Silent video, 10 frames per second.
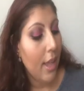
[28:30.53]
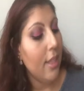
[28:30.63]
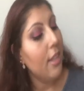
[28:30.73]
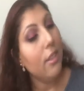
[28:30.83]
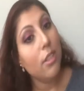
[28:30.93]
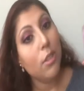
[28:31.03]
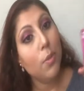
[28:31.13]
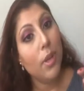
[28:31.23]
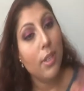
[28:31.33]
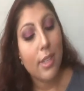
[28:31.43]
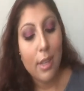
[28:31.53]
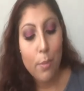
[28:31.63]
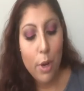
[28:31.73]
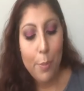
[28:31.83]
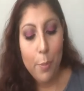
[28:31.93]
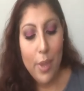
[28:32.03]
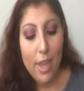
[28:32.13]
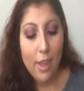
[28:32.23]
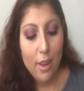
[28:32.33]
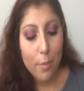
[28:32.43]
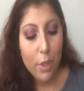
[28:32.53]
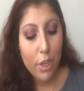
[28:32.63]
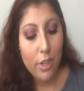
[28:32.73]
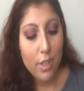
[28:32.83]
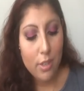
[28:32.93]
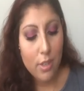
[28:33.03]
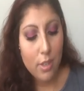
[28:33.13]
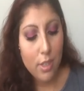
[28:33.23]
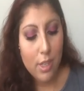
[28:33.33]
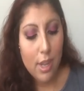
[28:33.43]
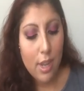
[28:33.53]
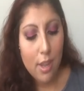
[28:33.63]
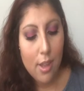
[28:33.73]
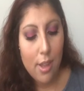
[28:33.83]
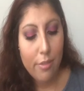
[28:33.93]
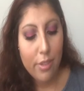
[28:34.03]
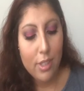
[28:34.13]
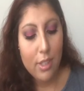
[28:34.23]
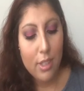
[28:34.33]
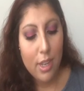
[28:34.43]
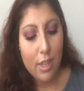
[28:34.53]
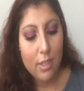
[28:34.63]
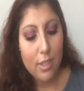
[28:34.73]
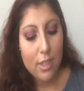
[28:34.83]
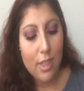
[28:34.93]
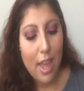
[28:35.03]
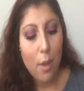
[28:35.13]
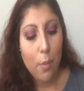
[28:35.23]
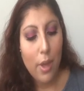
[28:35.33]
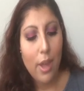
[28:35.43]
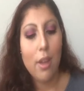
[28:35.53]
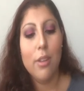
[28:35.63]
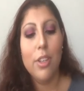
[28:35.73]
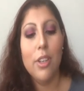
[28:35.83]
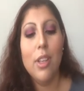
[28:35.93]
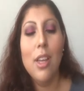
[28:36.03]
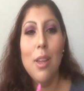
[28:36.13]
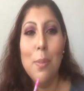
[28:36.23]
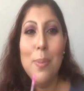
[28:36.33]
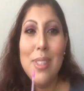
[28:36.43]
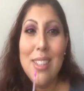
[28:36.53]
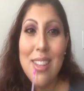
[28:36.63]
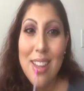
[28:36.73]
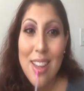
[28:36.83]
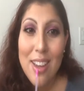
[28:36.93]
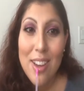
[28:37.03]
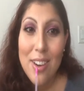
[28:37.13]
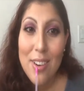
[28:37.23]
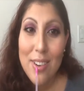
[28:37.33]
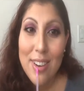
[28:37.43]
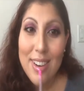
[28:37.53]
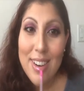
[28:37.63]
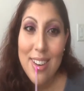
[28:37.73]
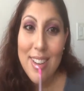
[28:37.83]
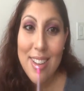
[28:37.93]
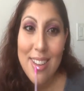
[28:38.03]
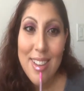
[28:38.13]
And then this one is like a Barbie pink, and I'm curious to see if it stays that way on your lips, or